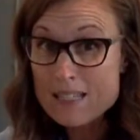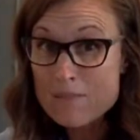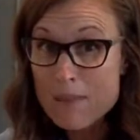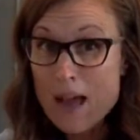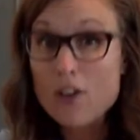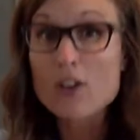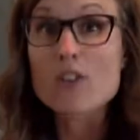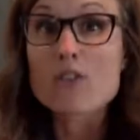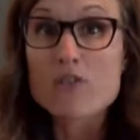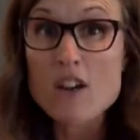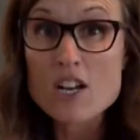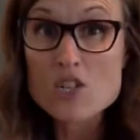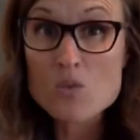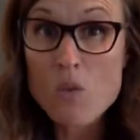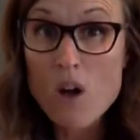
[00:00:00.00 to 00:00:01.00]
amount of
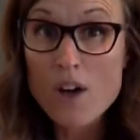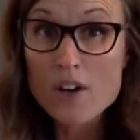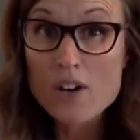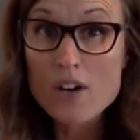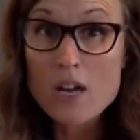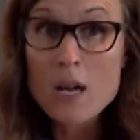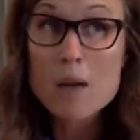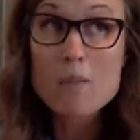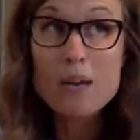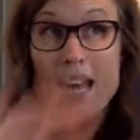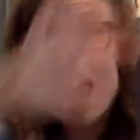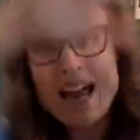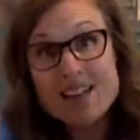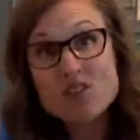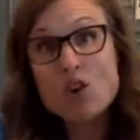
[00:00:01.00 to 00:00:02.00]
fresh water, but
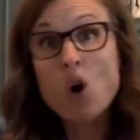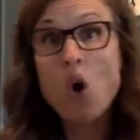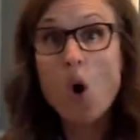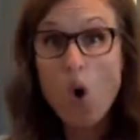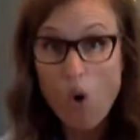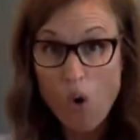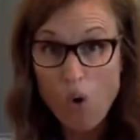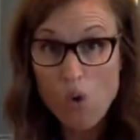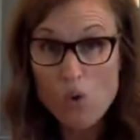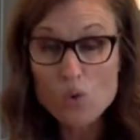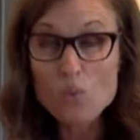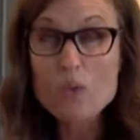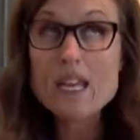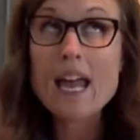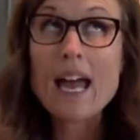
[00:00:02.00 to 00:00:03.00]
as a whole,
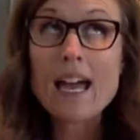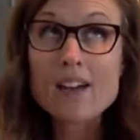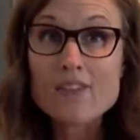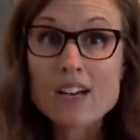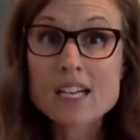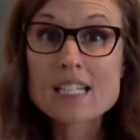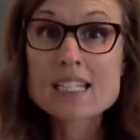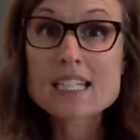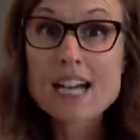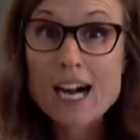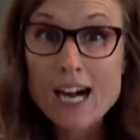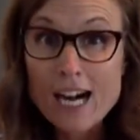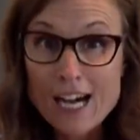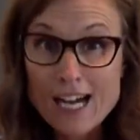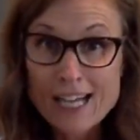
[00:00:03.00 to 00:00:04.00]
we have a
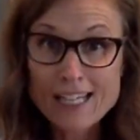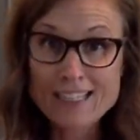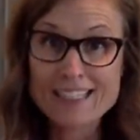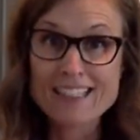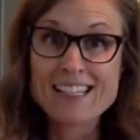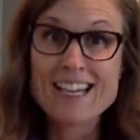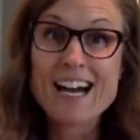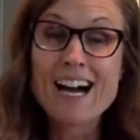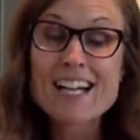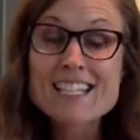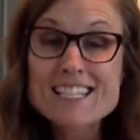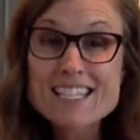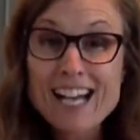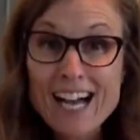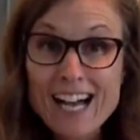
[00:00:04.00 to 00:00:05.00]
ton a
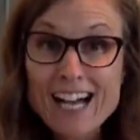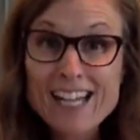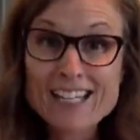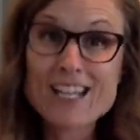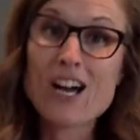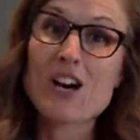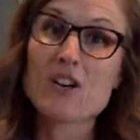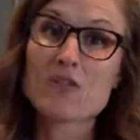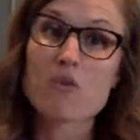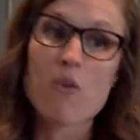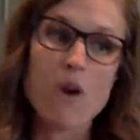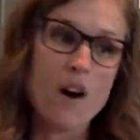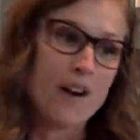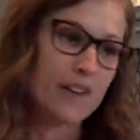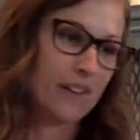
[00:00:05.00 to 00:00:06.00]
ton of
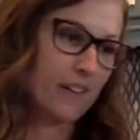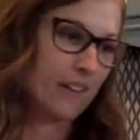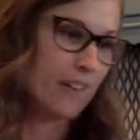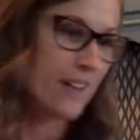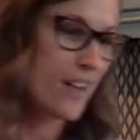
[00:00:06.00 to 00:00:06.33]
water.